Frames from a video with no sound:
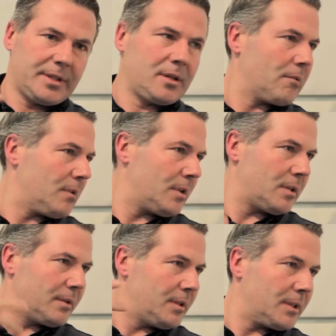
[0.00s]

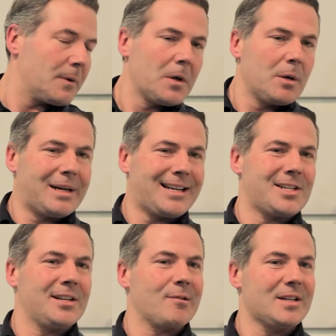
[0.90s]
Zara, but
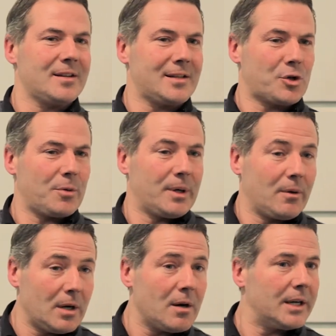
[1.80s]
actually increasingly as they're shopping
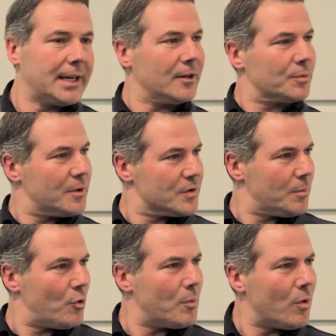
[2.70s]
online and getting exposed
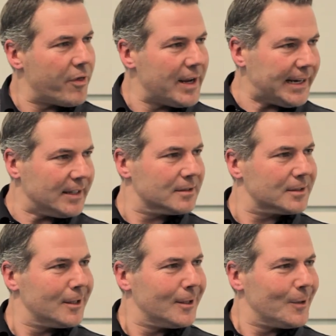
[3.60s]
to more and more
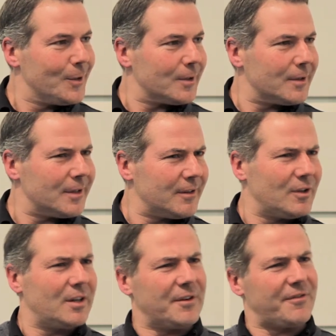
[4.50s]
things, and if
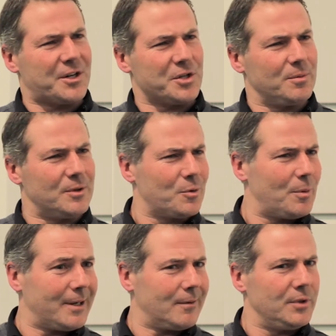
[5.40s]
you love your fashion, well, it's all
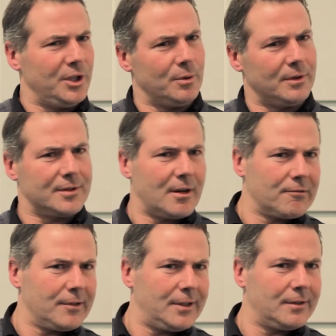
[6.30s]
about new and
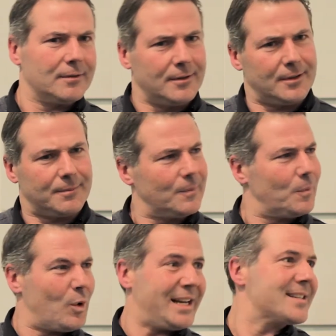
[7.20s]
discovery and,
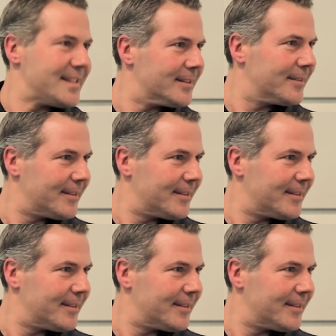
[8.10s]
what isn't